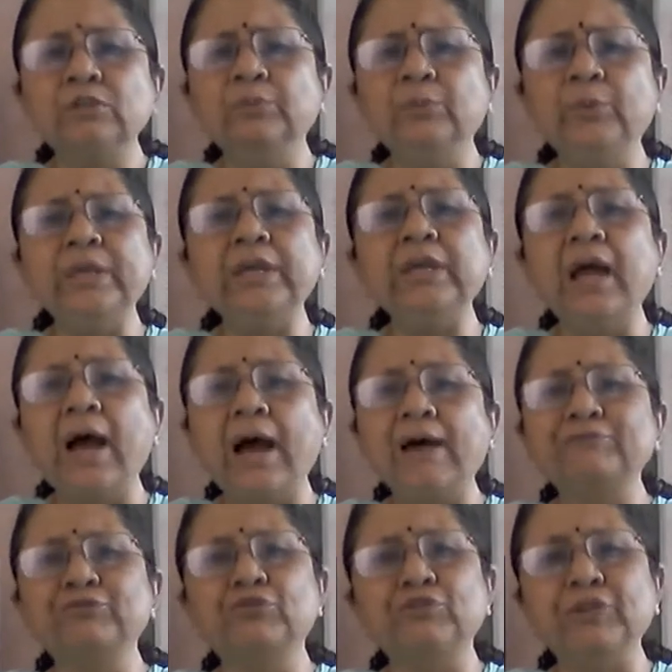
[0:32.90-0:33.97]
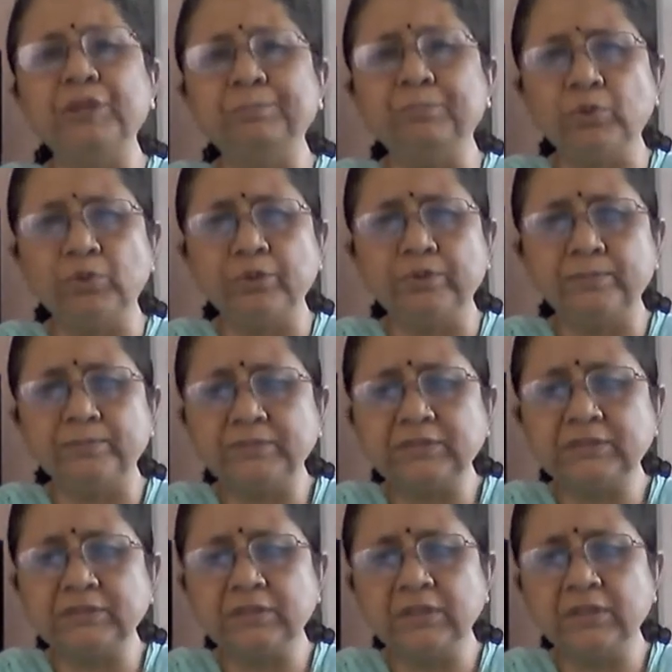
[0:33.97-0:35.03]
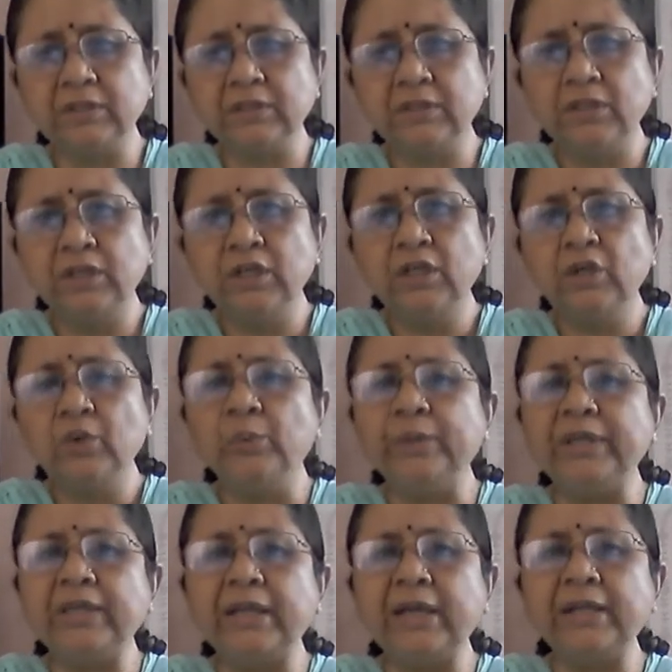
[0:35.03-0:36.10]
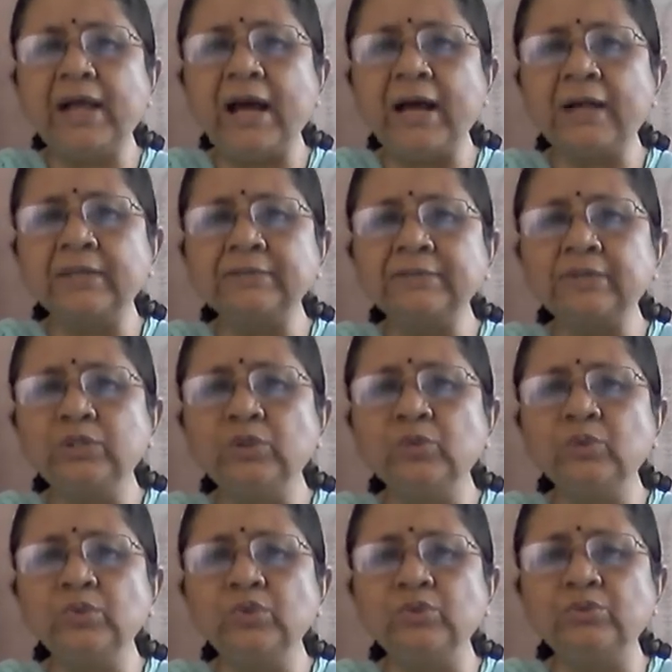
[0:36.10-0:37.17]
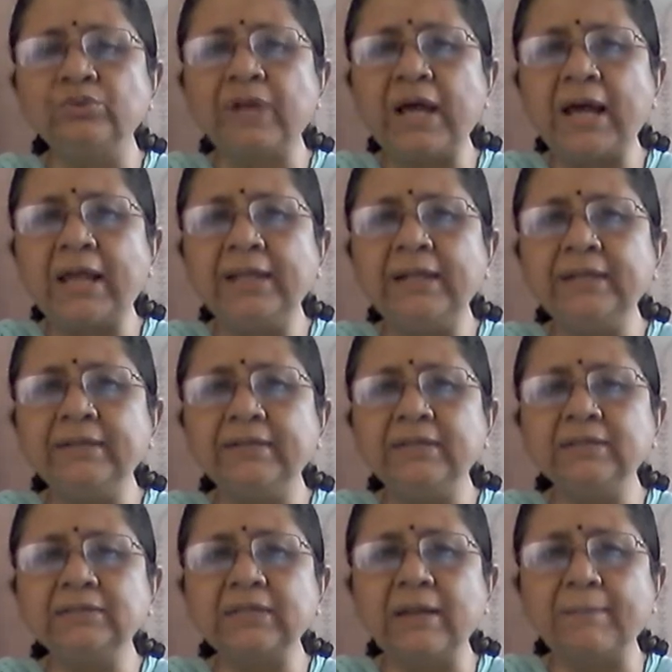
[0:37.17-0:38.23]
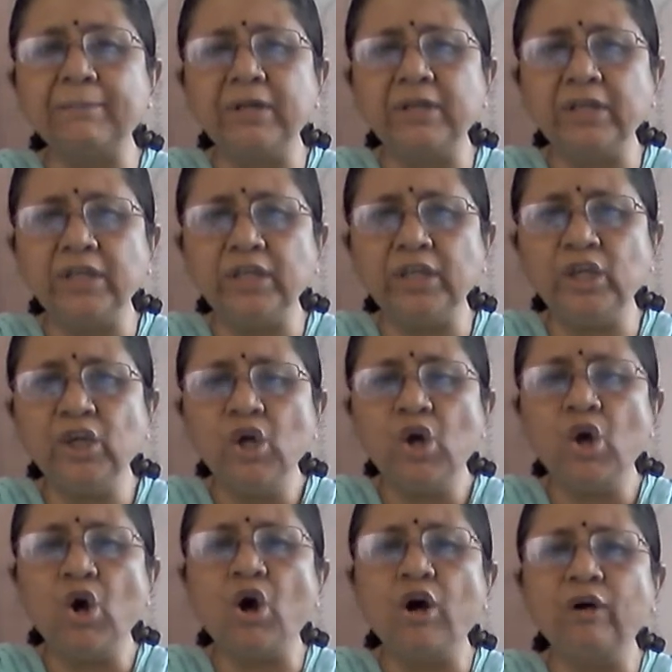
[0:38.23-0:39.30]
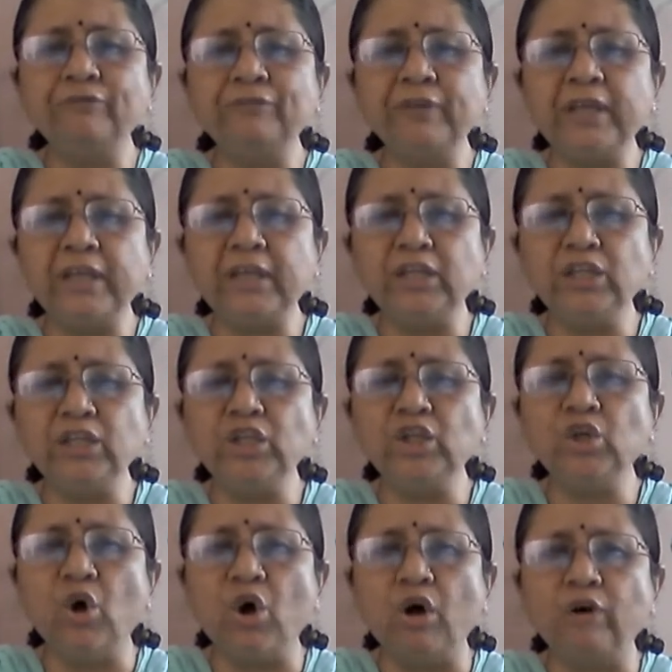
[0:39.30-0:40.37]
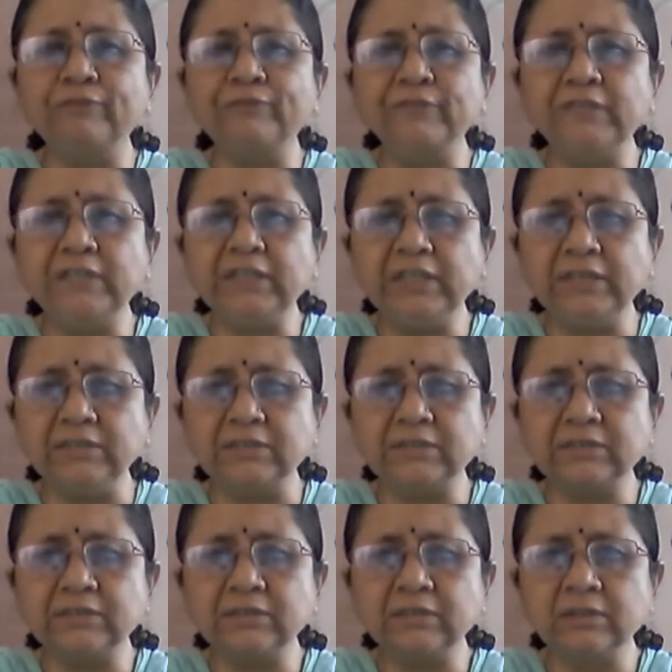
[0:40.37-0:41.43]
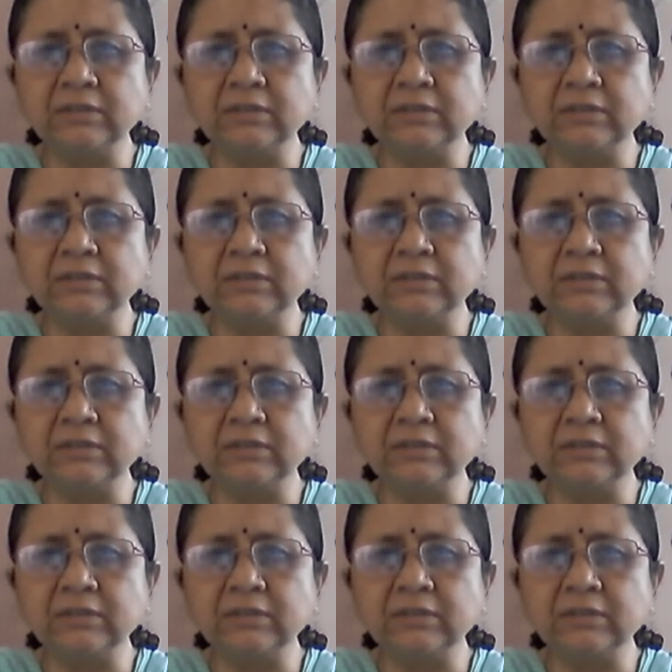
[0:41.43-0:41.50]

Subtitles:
We have three poems. We can ask you to write the summary of any of these.